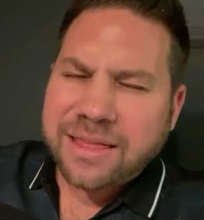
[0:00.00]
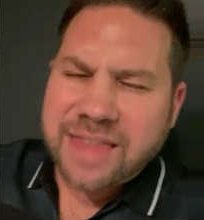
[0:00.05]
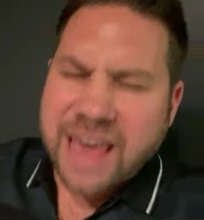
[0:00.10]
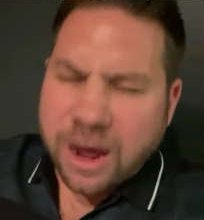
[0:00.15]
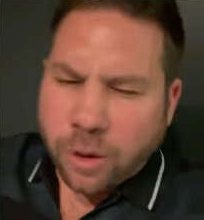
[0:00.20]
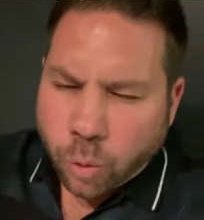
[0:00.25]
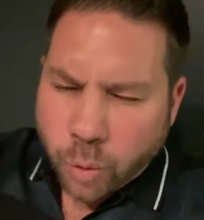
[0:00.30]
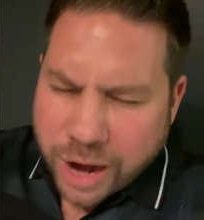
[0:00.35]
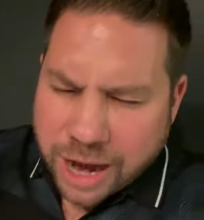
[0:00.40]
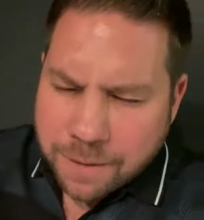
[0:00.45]

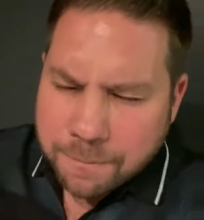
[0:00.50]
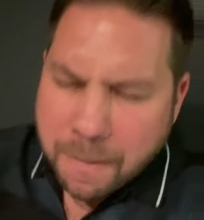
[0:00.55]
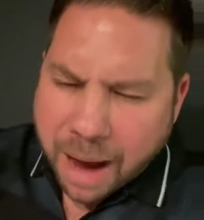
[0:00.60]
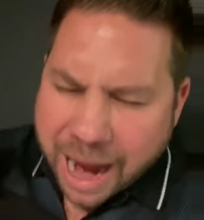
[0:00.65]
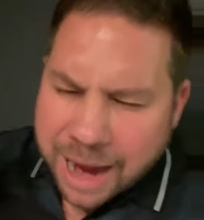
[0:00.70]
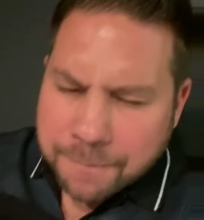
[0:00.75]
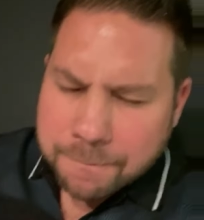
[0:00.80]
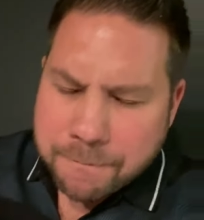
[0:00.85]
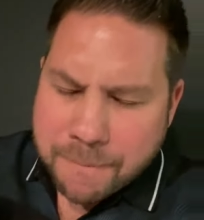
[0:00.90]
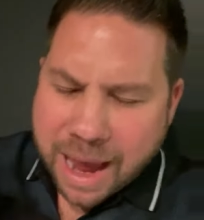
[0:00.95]
that we
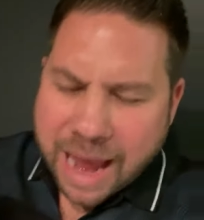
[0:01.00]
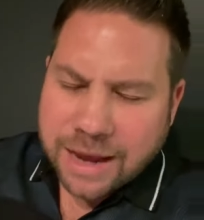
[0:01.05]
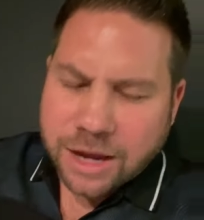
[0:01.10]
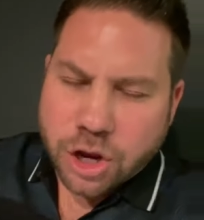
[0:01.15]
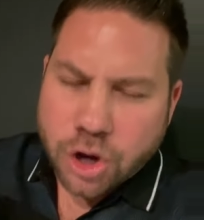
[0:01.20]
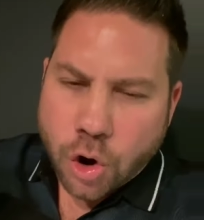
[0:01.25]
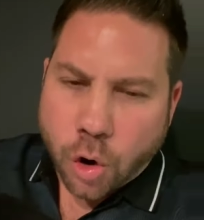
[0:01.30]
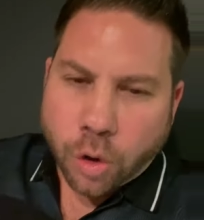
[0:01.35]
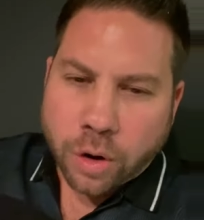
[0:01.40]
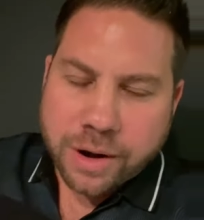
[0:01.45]
might
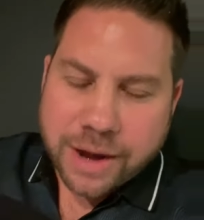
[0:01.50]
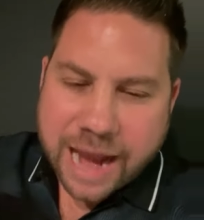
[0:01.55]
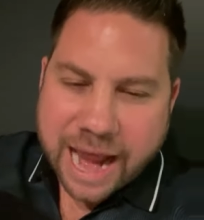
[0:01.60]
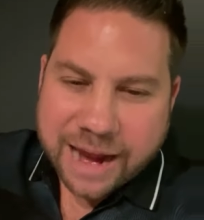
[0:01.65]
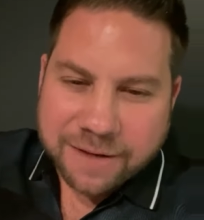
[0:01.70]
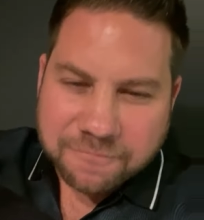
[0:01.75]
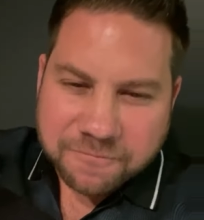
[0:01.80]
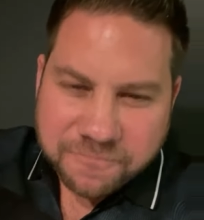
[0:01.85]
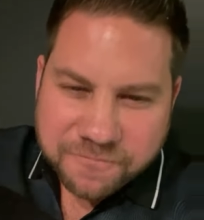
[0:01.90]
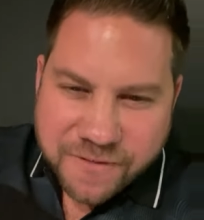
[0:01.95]
make your
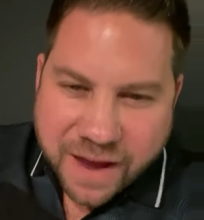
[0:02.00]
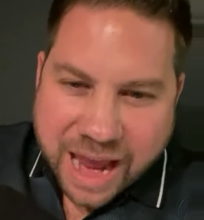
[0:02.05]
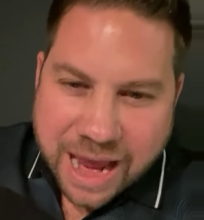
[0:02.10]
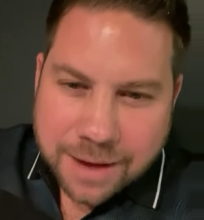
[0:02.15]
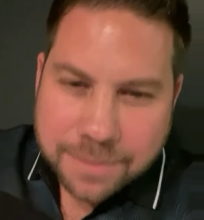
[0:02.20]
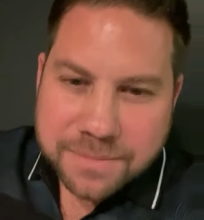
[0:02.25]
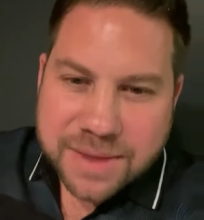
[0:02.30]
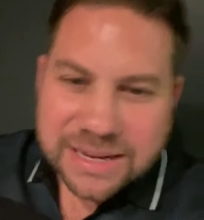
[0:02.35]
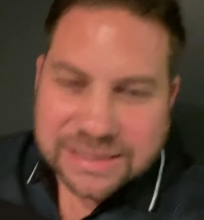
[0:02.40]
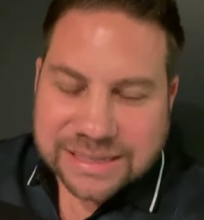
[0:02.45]
name
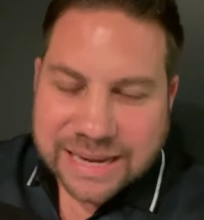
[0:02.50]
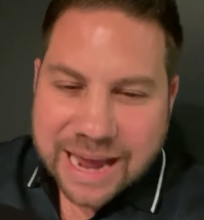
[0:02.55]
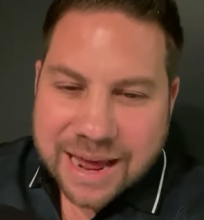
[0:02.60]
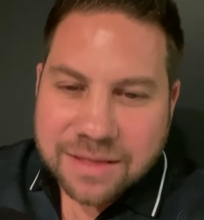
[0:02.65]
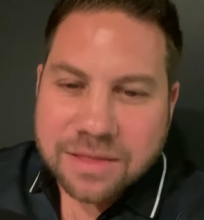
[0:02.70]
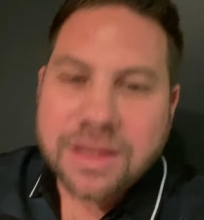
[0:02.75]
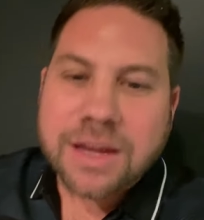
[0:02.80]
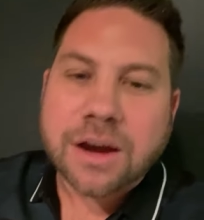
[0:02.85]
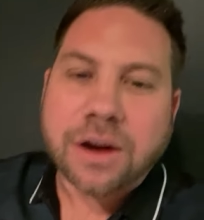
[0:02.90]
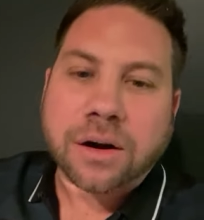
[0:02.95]
famous
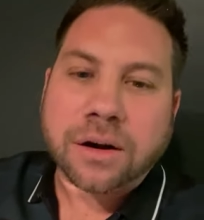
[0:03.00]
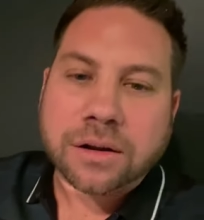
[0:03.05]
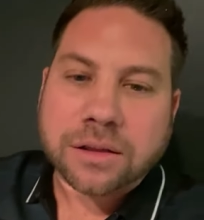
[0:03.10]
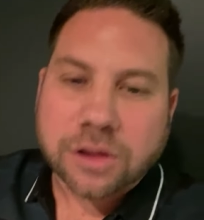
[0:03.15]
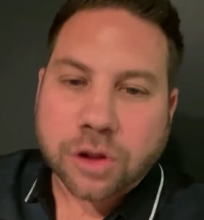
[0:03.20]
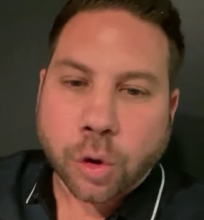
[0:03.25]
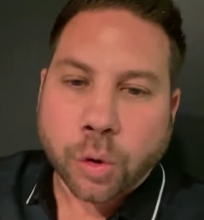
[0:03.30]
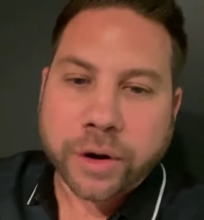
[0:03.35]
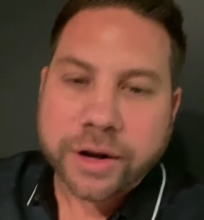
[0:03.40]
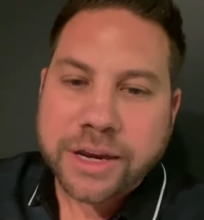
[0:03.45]
in the
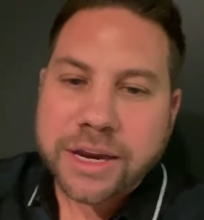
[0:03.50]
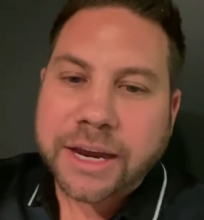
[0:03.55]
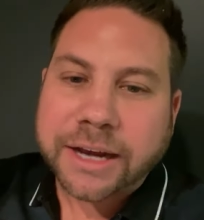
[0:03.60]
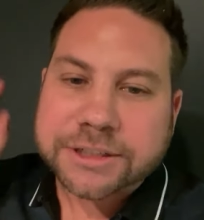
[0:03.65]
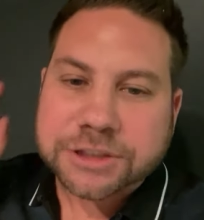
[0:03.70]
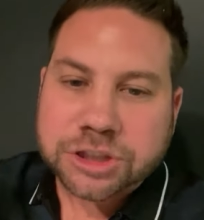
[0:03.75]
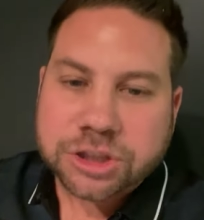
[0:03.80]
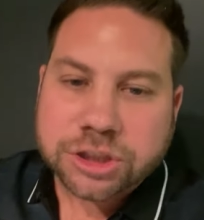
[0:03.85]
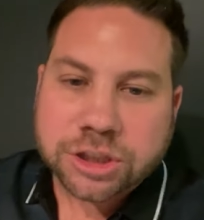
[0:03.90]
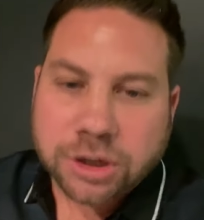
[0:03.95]
earth, Lord
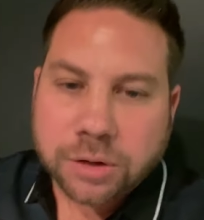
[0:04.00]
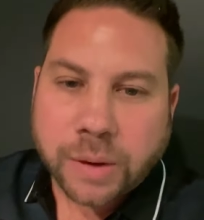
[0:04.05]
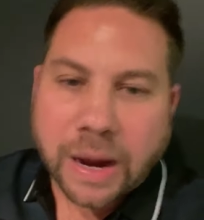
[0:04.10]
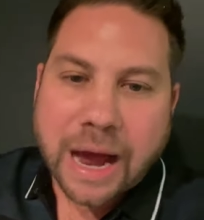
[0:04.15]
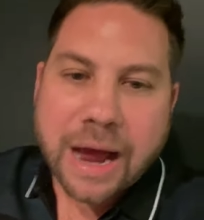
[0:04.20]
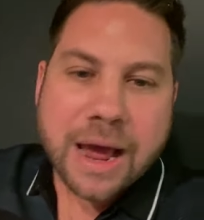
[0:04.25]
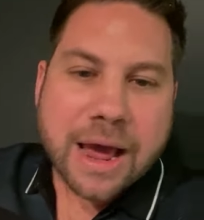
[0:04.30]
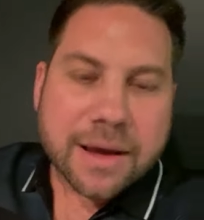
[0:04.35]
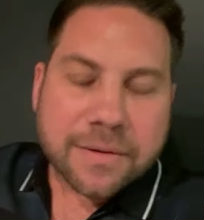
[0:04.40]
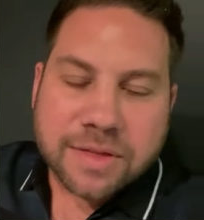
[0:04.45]

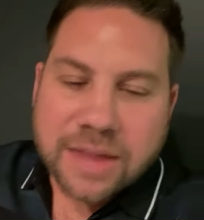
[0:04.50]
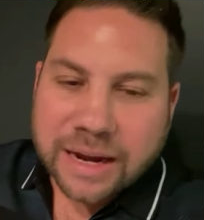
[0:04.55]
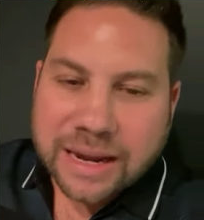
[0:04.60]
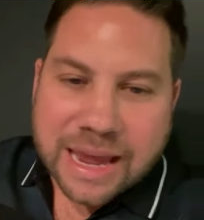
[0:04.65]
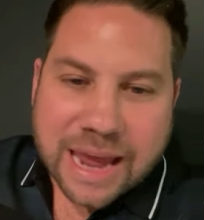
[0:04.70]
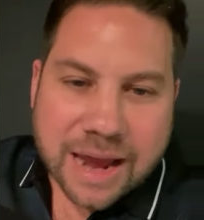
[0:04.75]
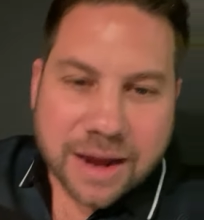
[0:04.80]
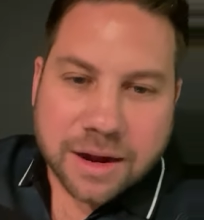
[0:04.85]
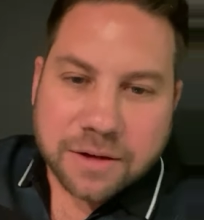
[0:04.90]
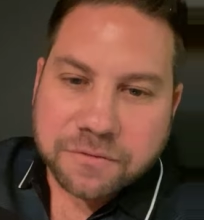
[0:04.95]
Yeshua, the
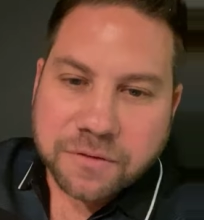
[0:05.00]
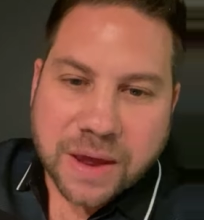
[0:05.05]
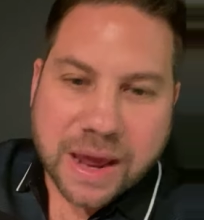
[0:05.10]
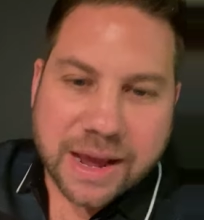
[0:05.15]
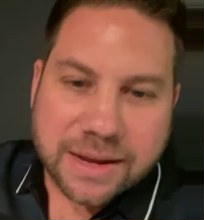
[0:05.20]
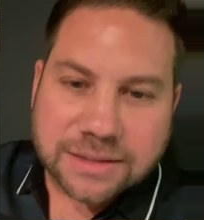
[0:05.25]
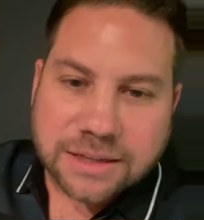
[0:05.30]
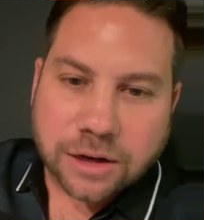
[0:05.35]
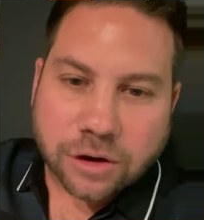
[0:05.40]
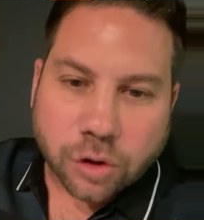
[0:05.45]
King of
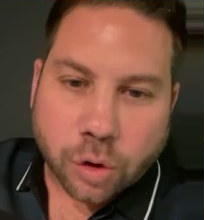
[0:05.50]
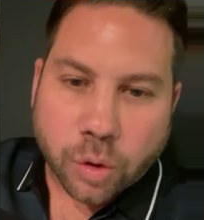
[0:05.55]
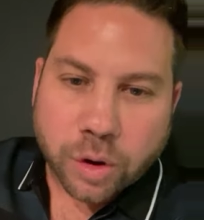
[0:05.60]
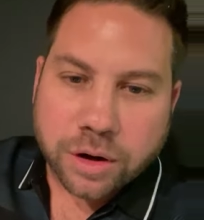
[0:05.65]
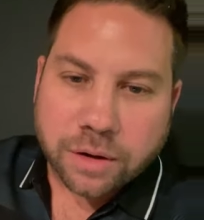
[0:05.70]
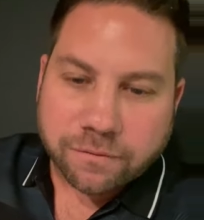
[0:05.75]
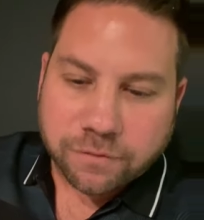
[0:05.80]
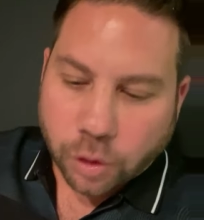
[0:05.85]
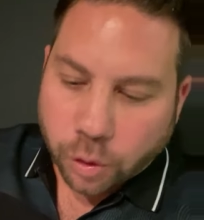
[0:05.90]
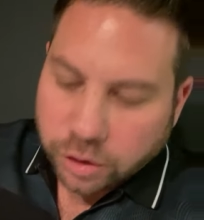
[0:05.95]
Kings and
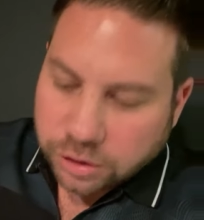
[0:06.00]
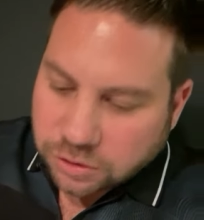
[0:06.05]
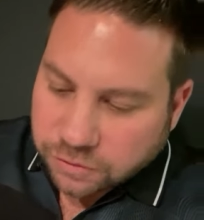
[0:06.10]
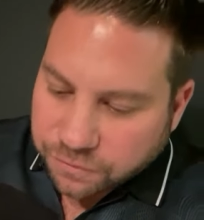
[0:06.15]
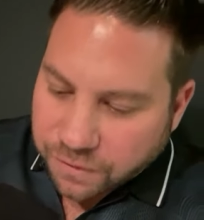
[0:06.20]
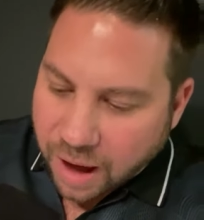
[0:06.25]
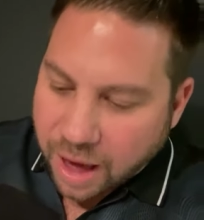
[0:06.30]
Lord of Lords.